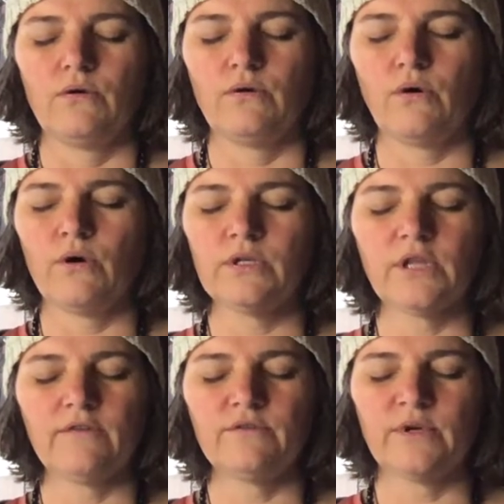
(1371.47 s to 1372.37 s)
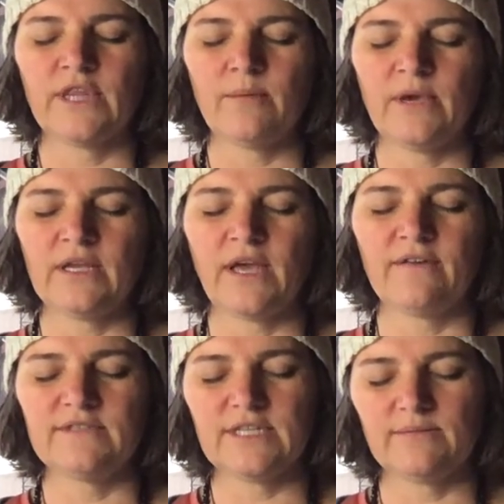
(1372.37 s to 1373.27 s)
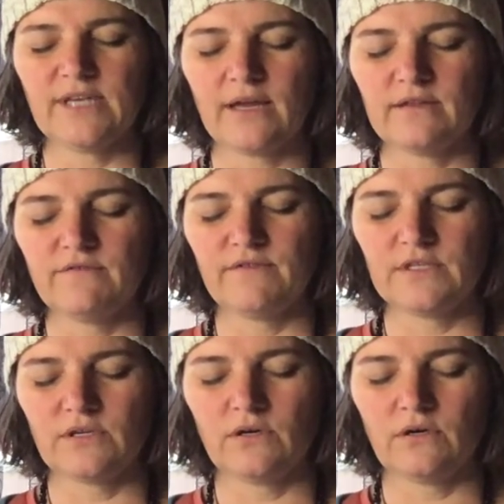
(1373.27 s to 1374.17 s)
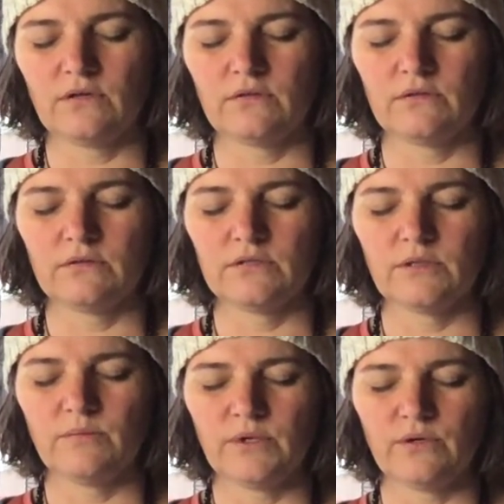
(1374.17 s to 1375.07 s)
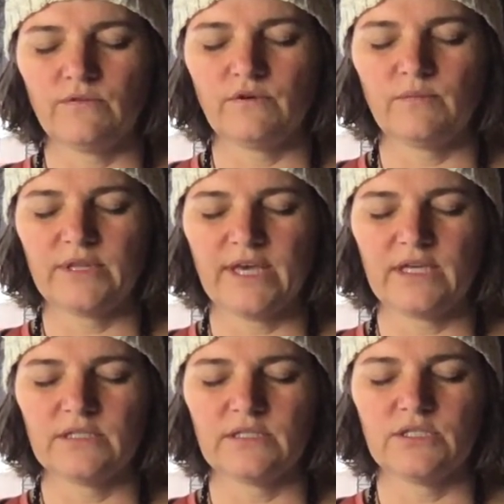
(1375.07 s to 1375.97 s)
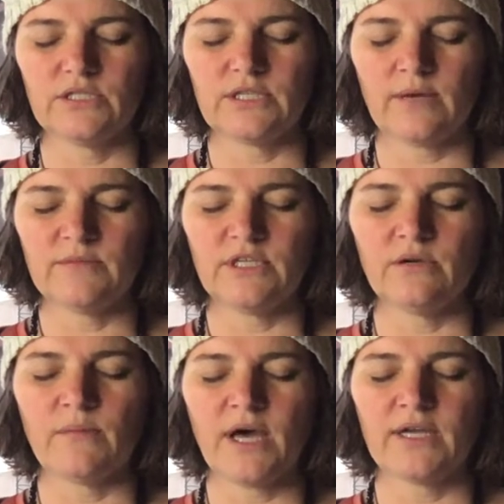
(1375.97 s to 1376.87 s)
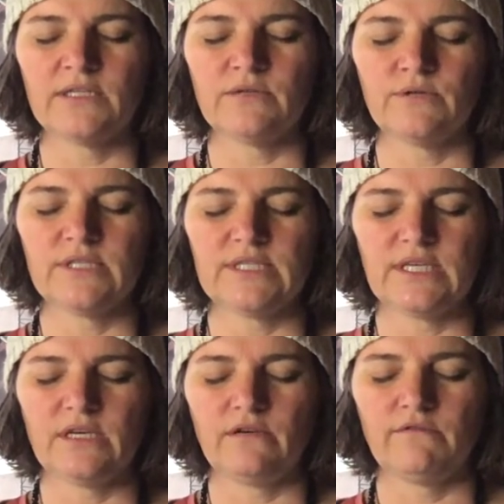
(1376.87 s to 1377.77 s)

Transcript: or a loved one that might have stepped out of the physical. It's a beautiful place to just empty your mind and receive.